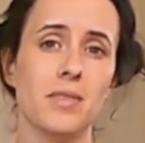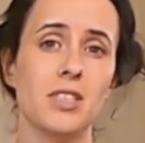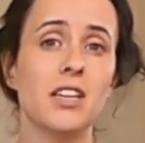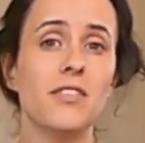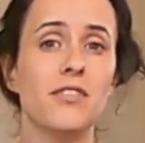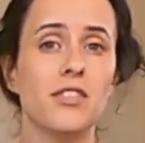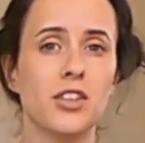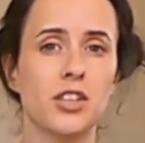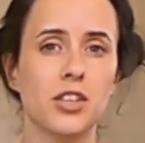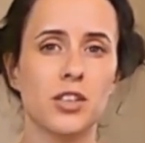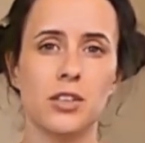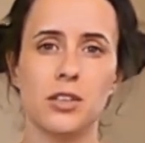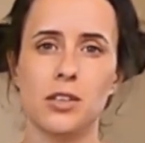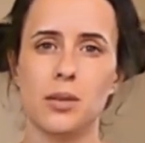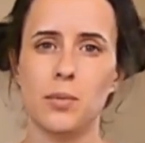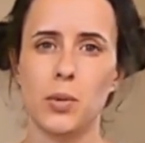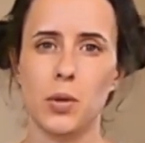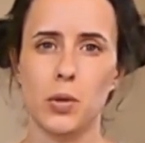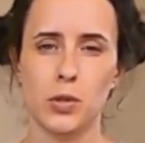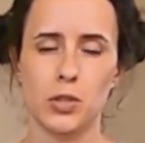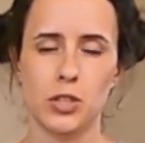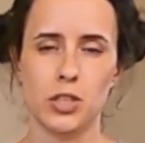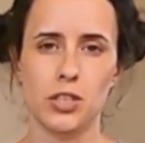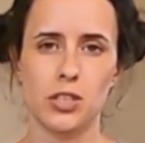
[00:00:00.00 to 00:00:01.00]
difficult
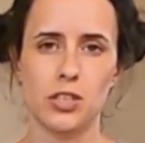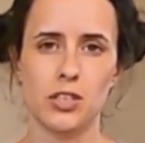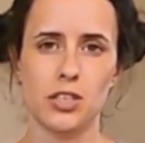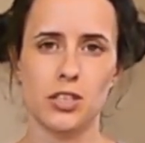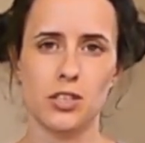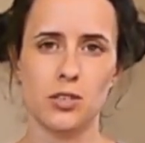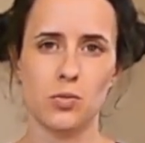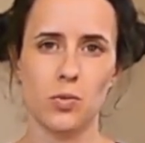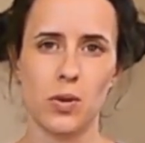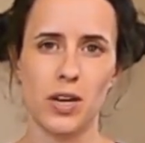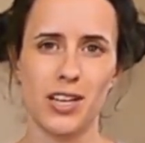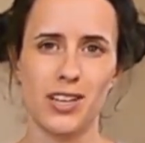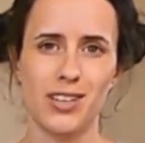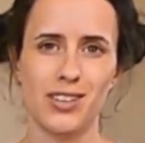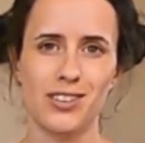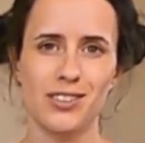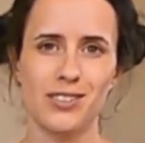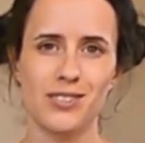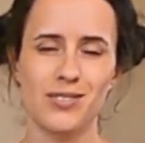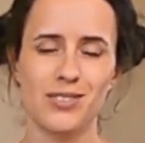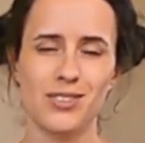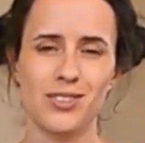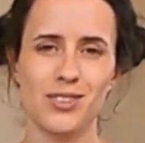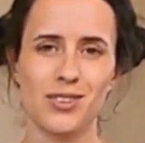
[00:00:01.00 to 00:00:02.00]
emotions as well.
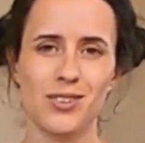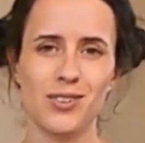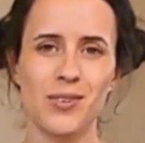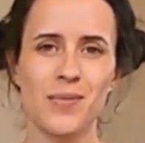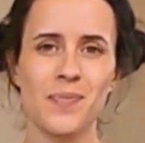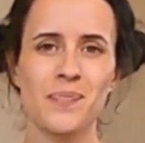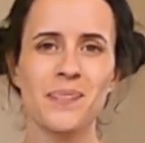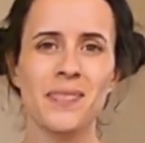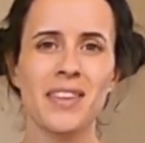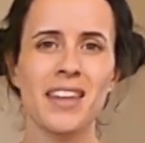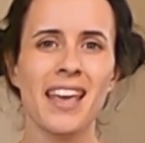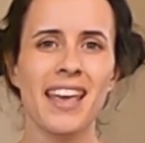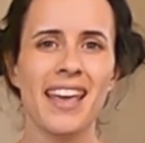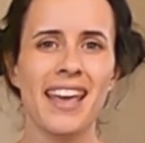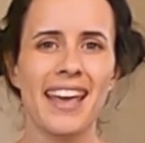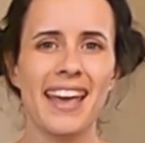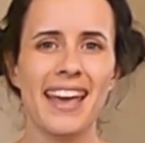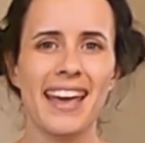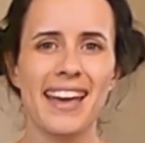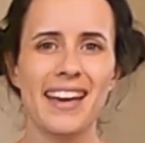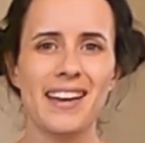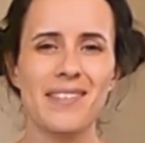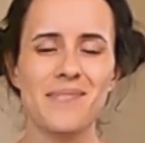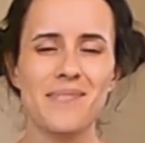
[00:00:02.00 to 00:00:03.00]
So
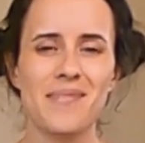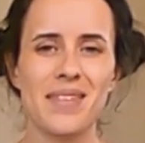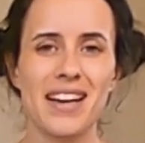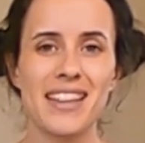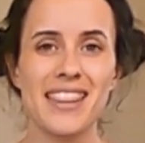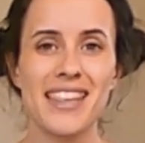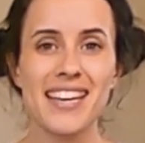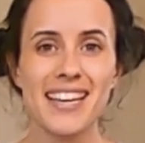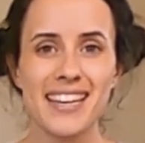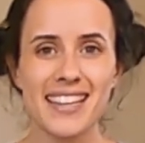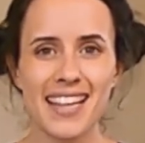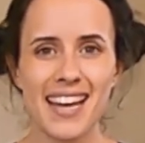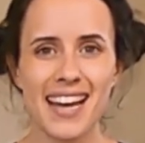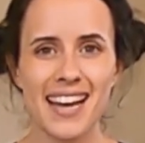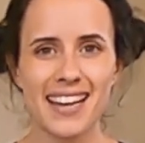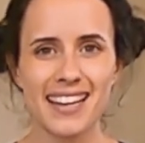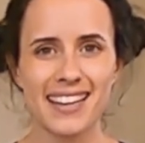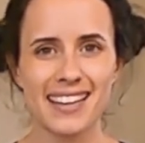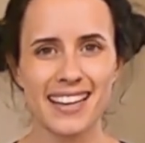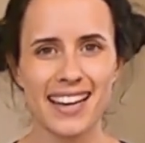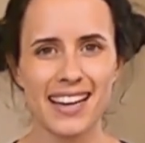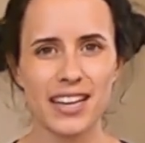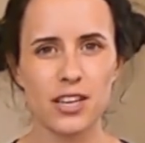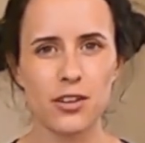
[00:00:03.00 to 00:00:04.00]
I think
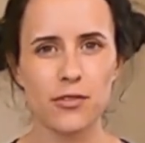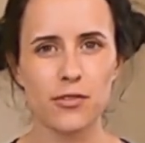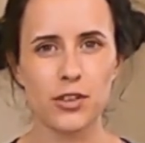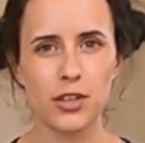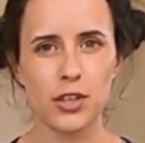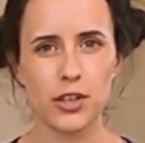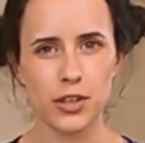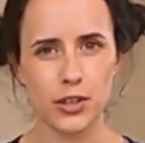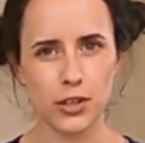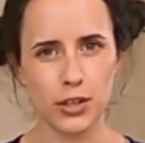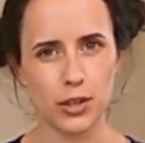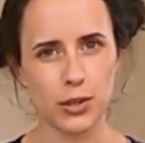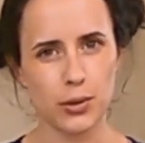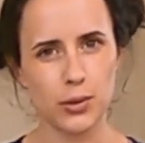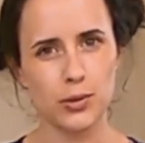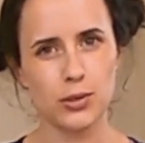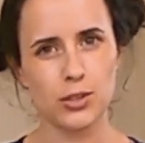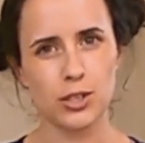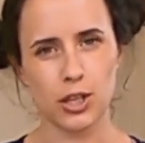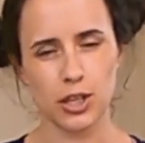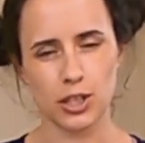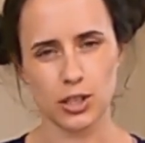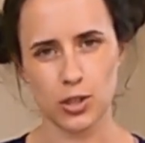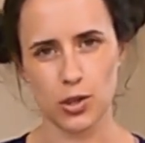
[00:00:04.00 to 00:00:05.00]
that kind of
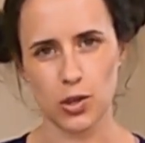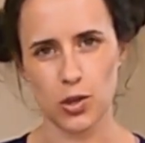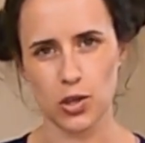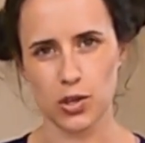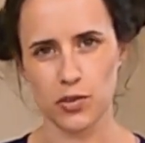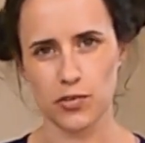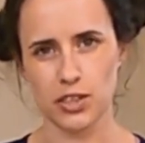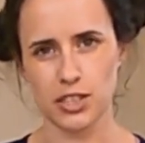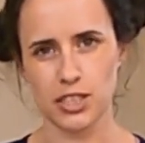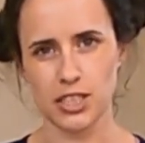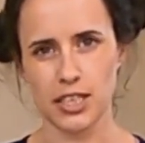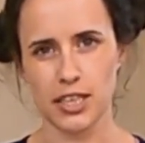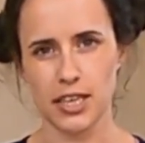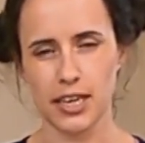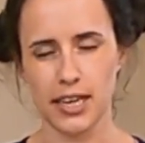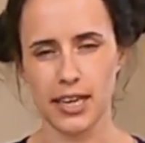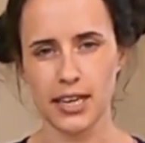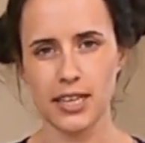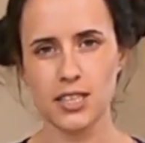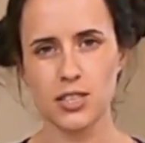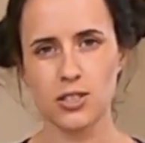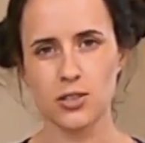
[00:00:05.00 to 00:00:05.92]
concludes our talk for today.